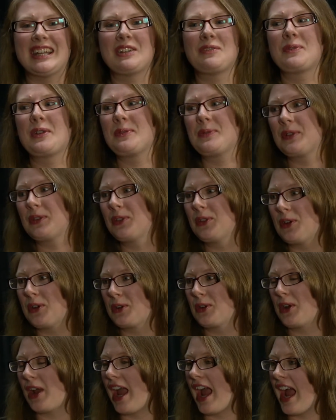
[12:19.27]
we would
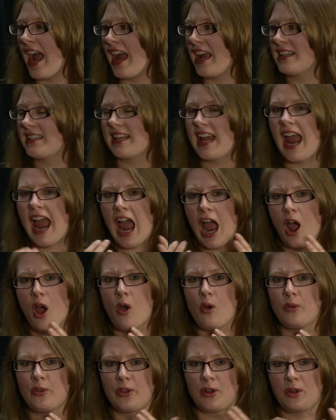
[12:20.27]
look at
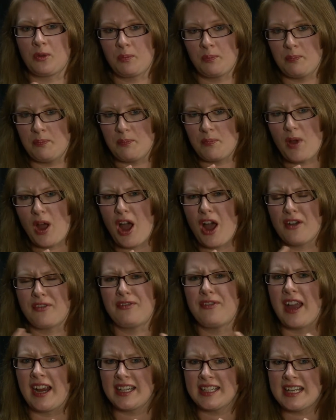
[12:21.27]
how they're
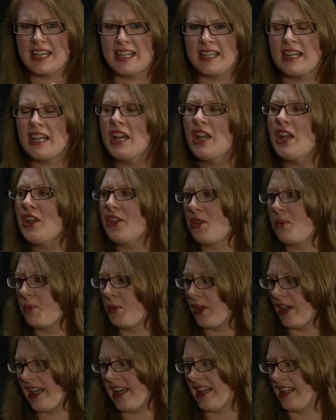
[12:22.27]
affecting the
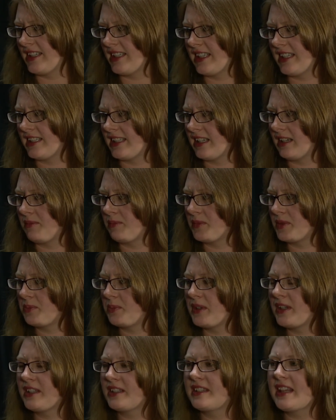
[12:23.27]
meridian systems
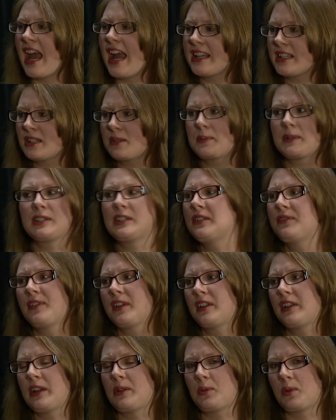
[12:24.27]
because that's
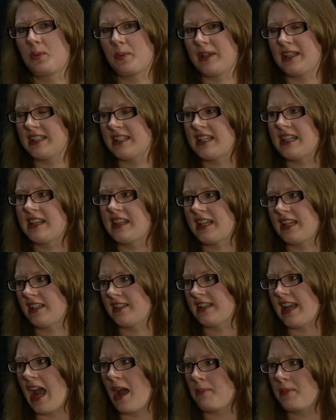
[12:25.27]
specifically where we see things
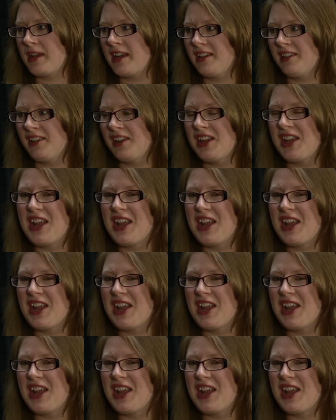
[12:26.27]
happen.